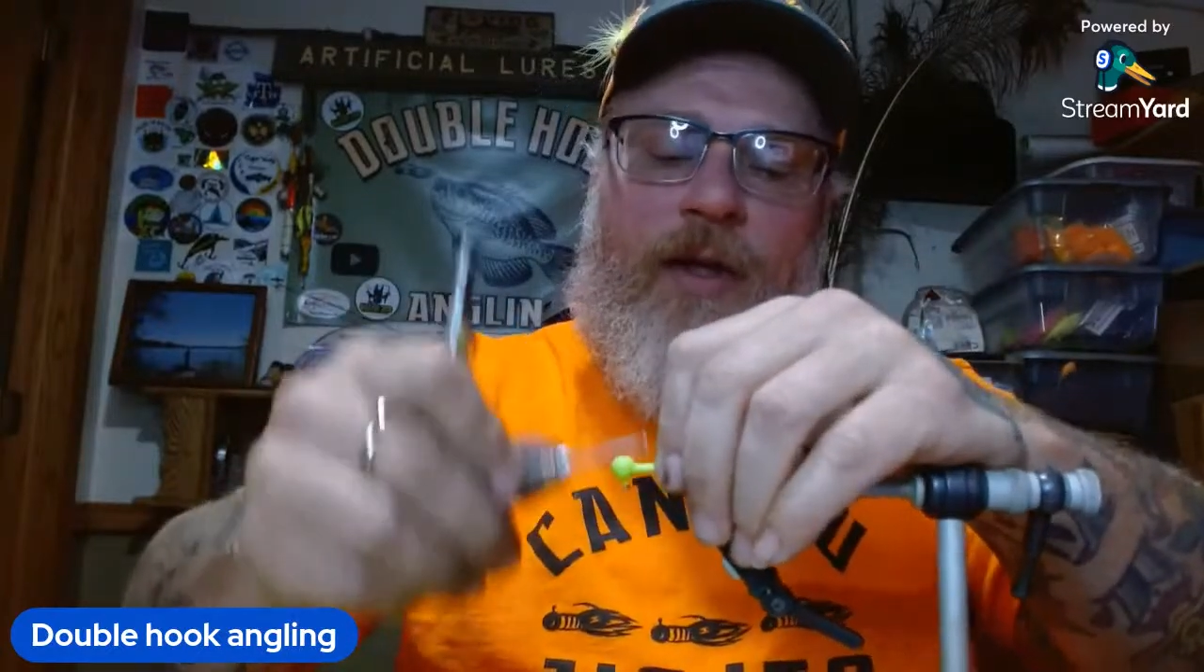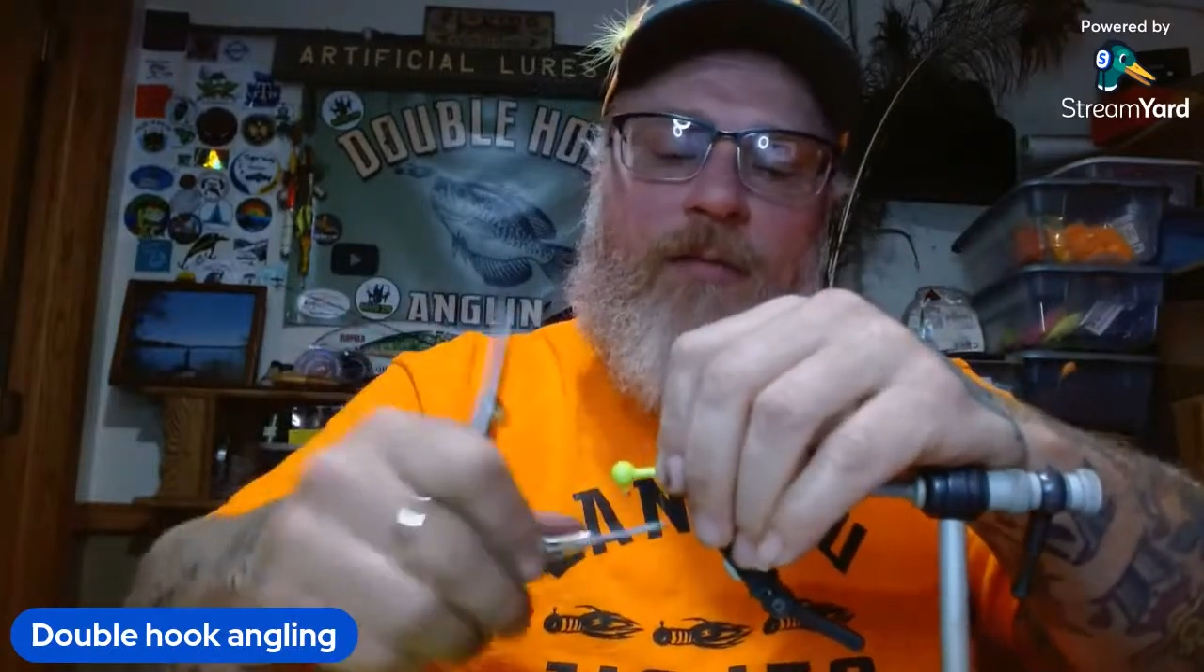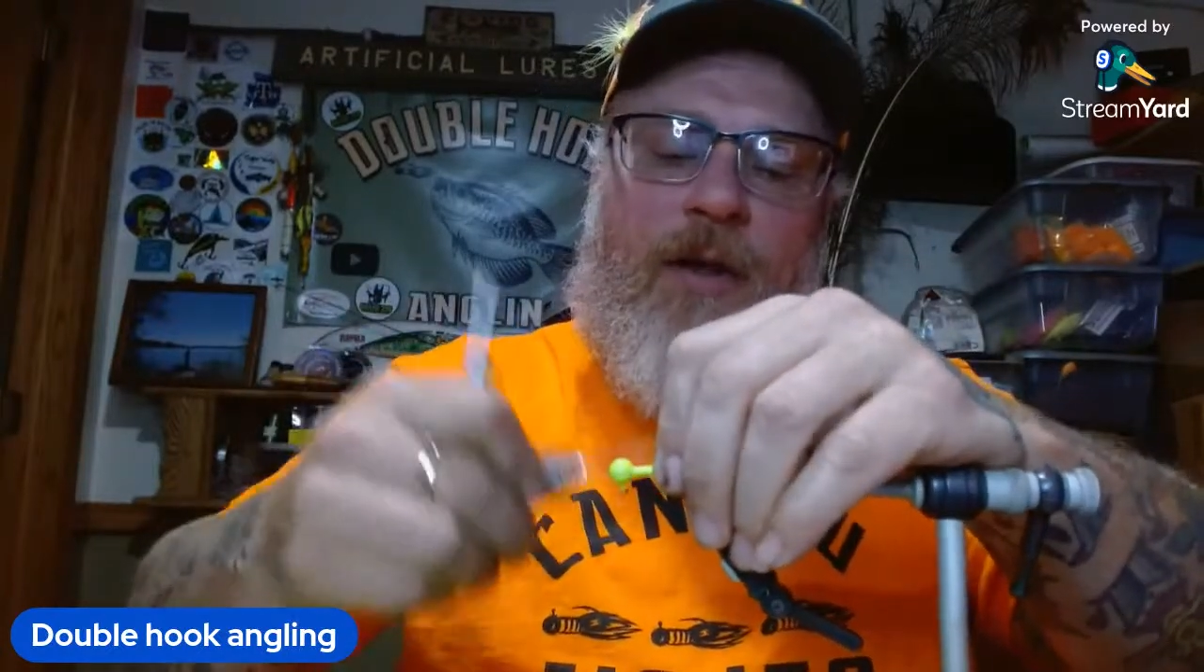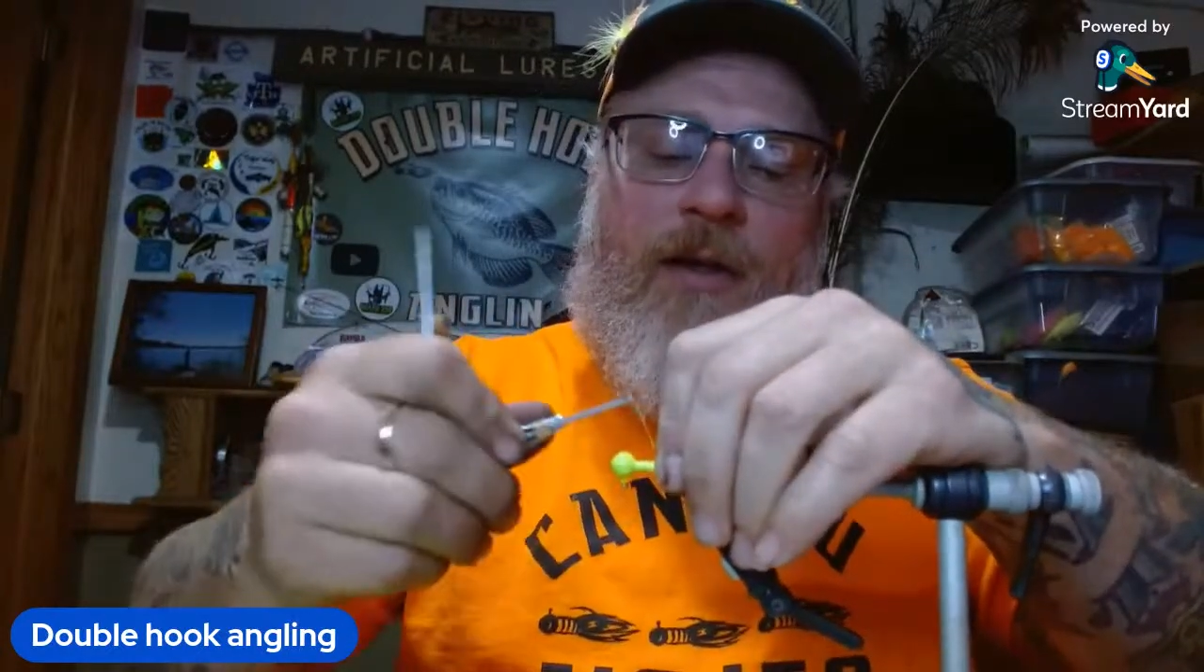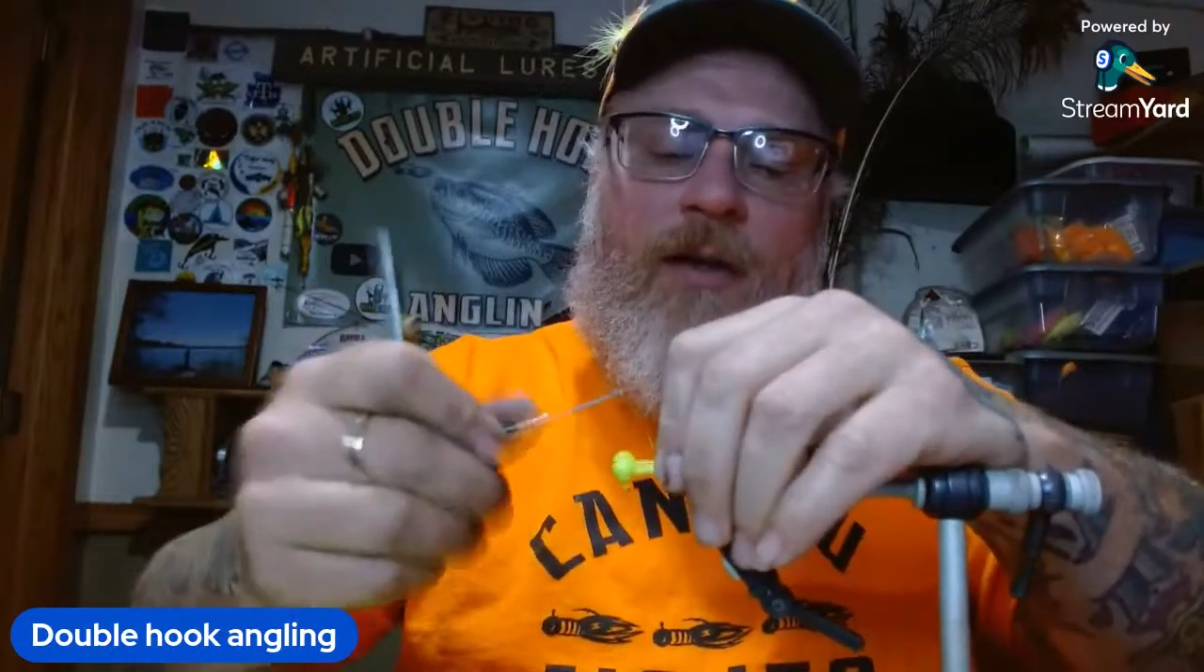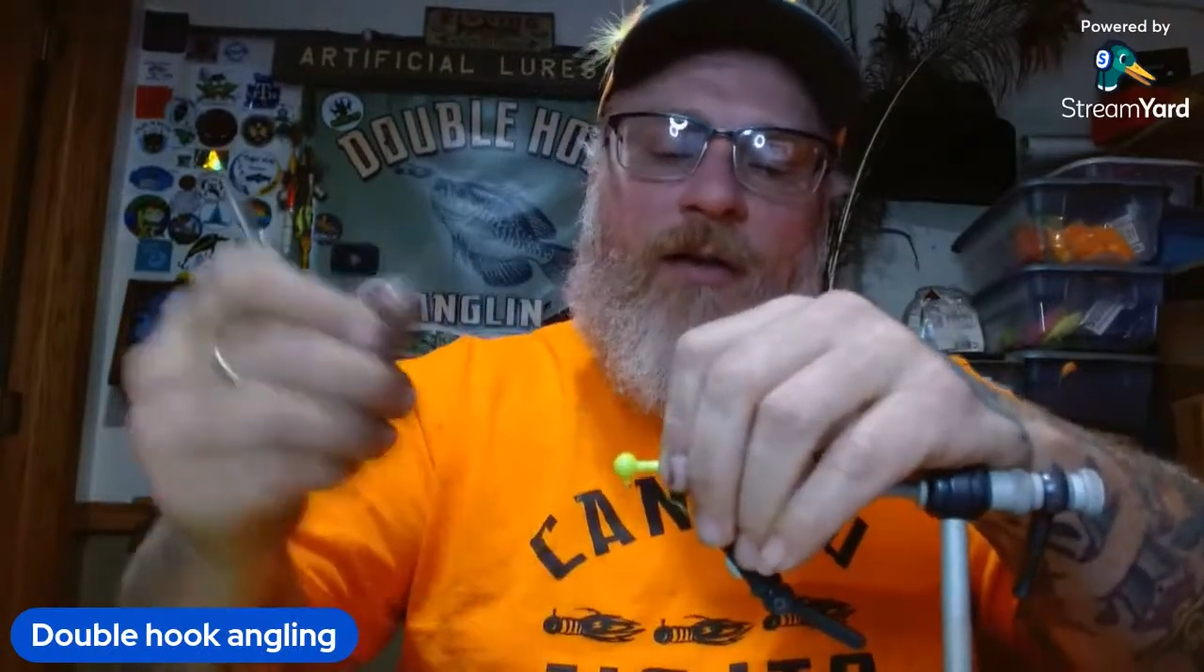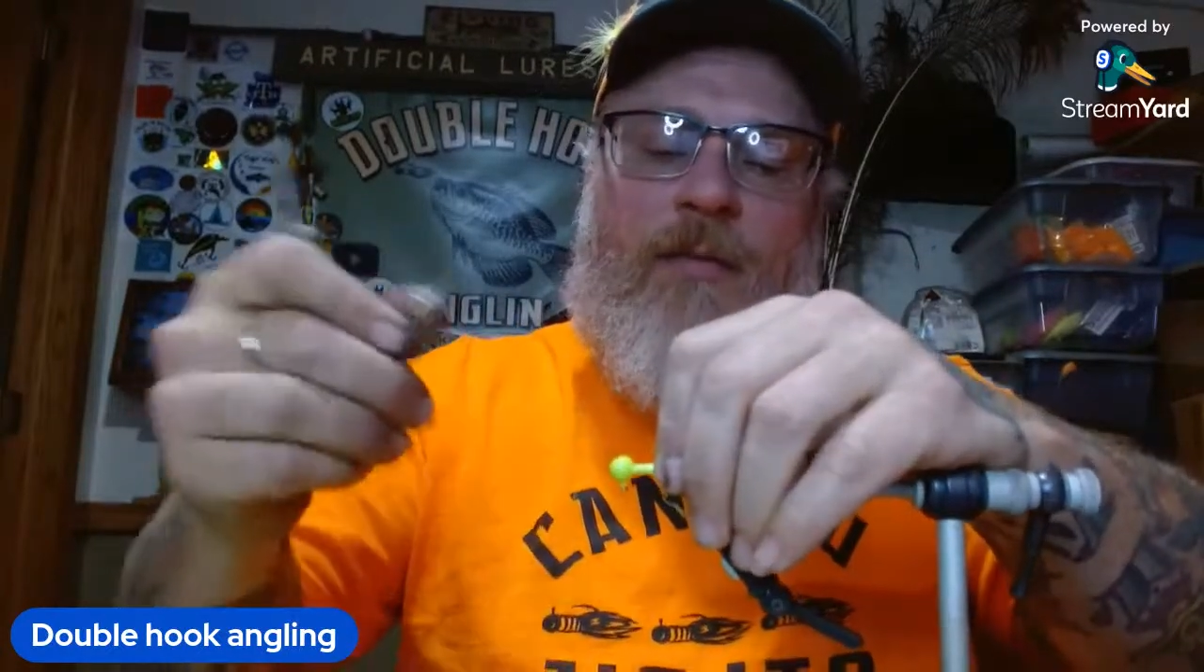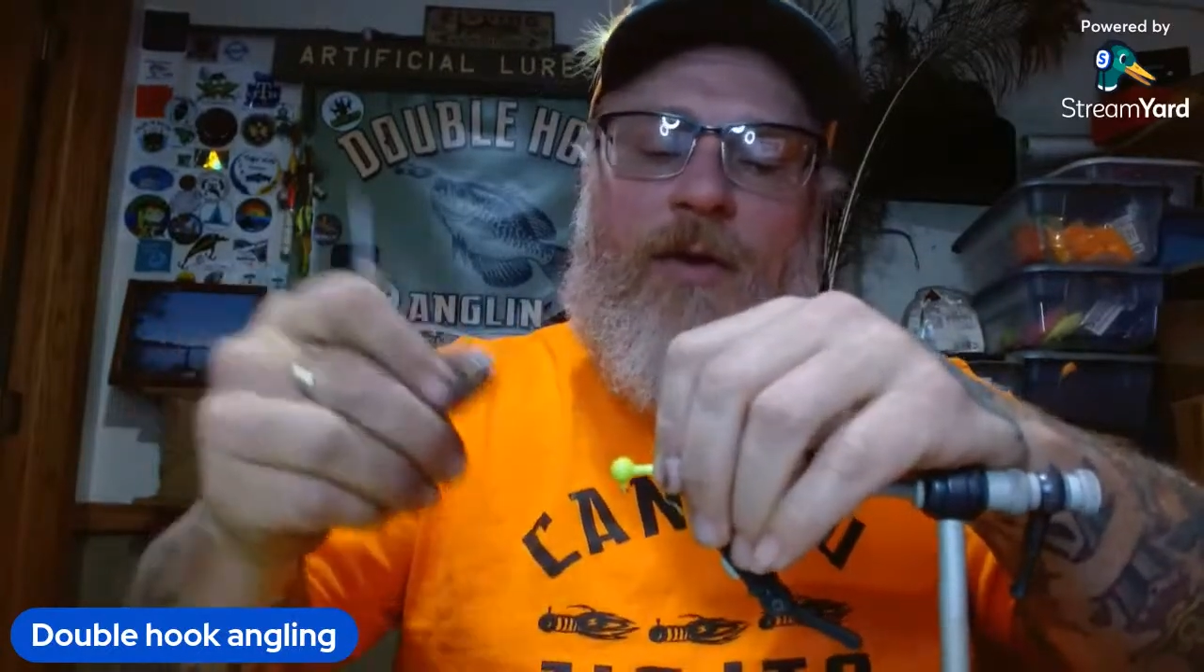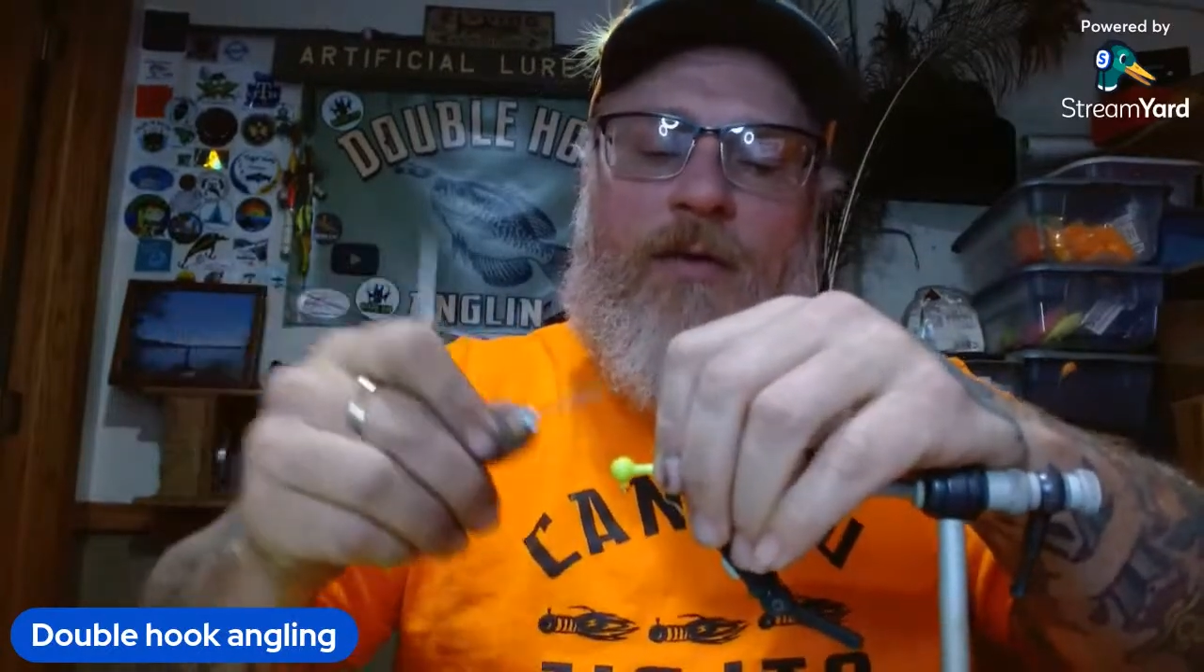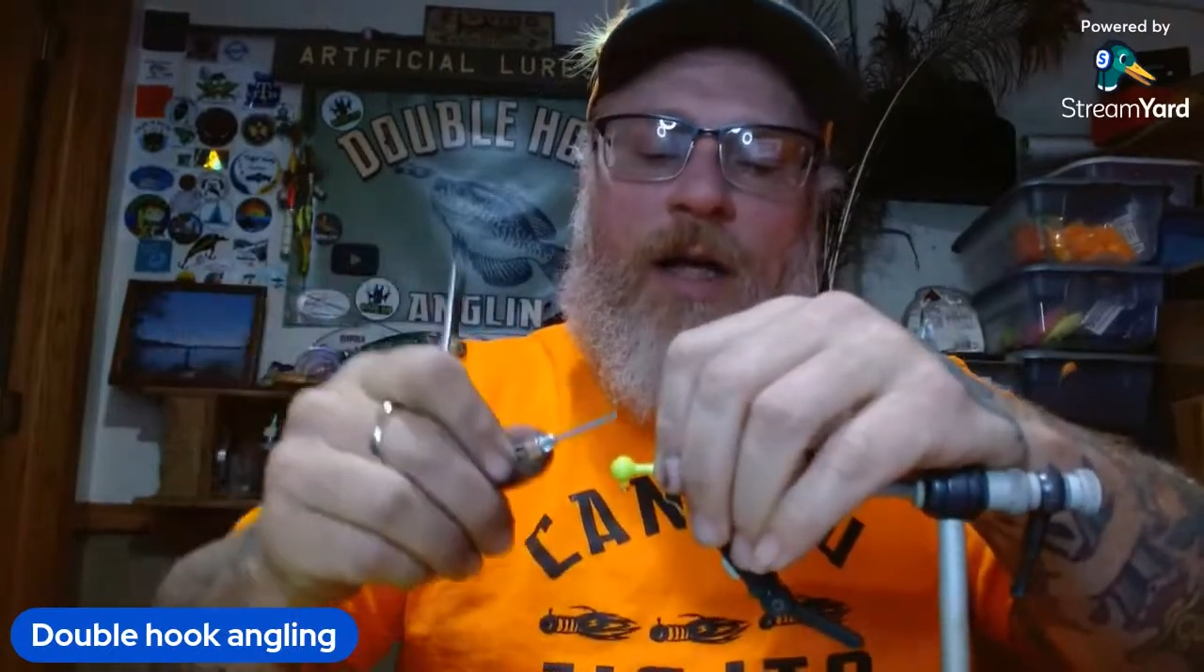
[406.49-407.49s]
find my other
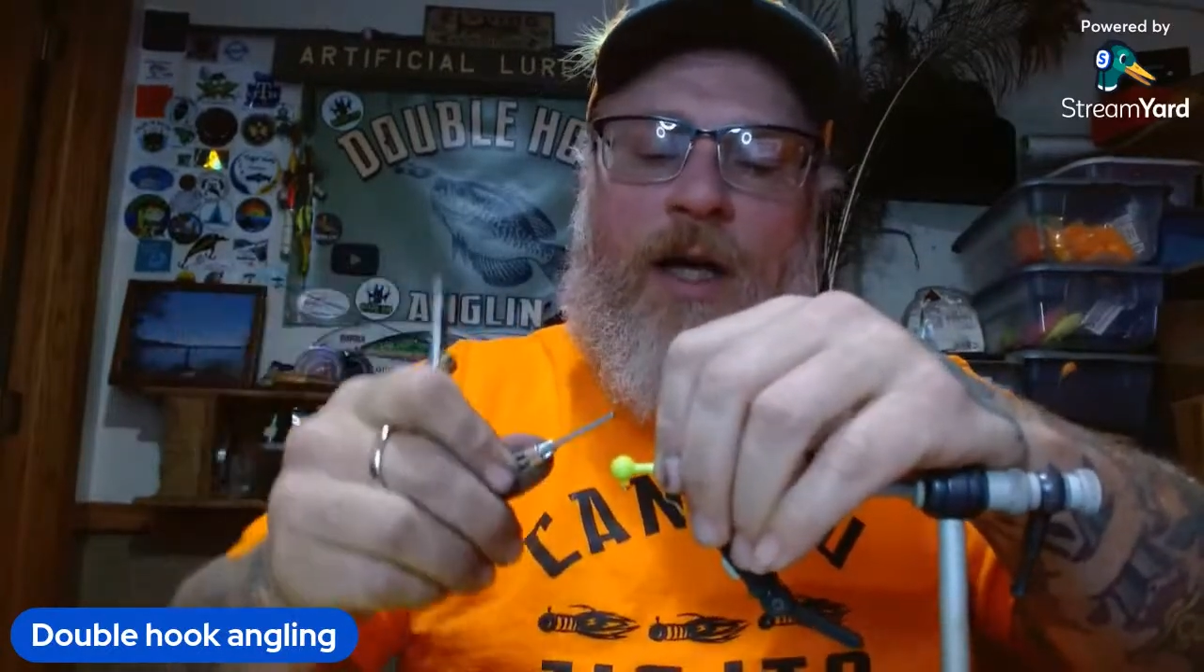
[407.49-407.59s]
mold.